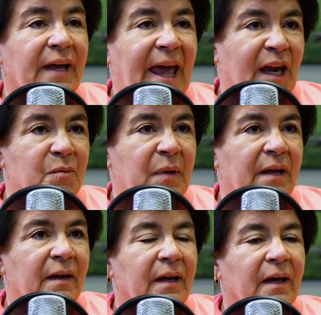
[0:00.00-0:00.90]

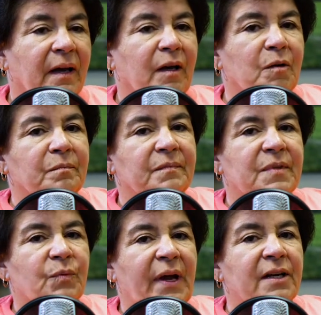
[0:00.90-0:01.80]
Academy, um,
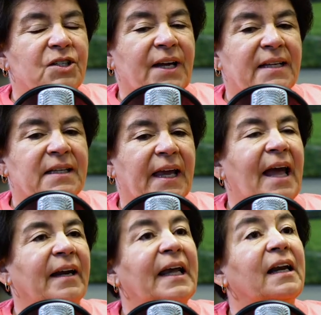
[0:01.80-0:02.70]
Swain and Jackson
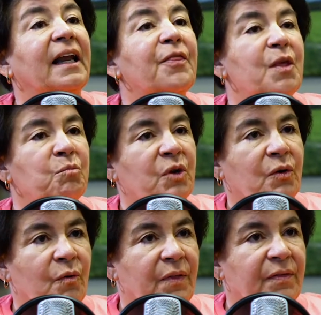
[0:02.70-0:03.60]
County, and let them
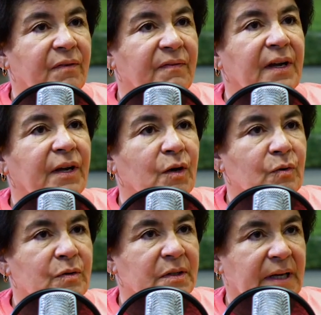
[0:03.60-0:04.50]
know that the
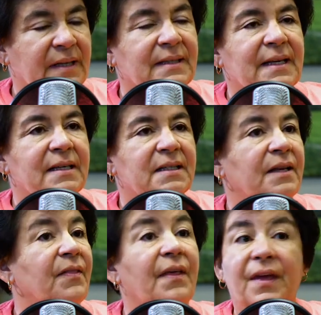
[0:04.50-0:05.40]
videos exist right.
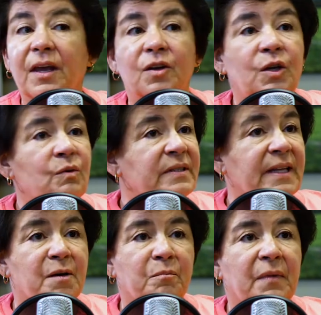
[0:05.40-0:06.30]
and that they can use
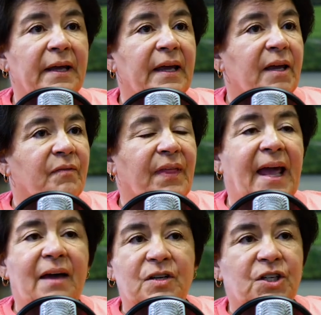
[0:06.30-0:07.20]
them if they
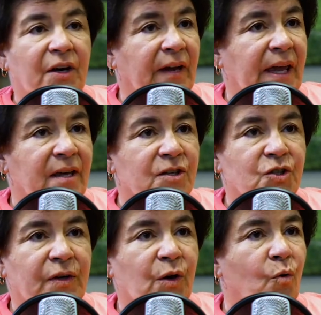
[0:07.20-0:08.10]
have a Cherokee
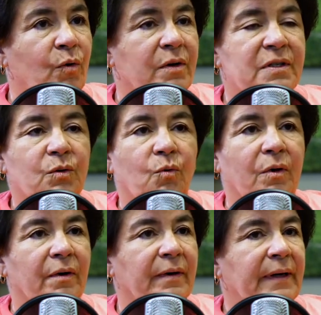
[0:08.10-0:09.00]
history course
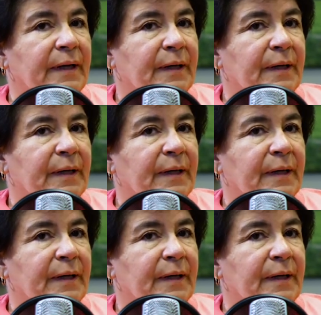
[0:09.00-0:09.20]
or